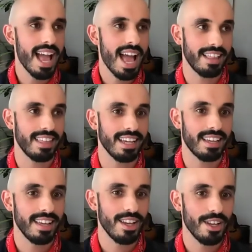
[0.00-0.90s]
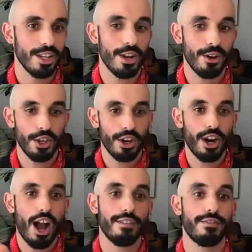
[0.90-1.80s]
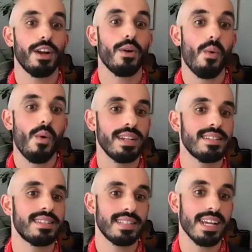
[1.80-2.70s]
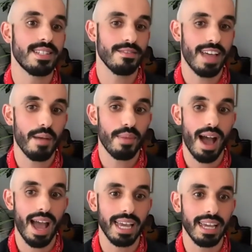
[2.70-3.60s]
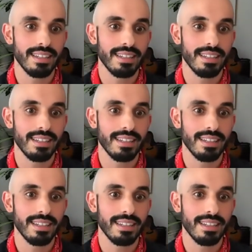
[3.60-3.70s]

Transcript: And I think you know, you're offering one slice of that pie.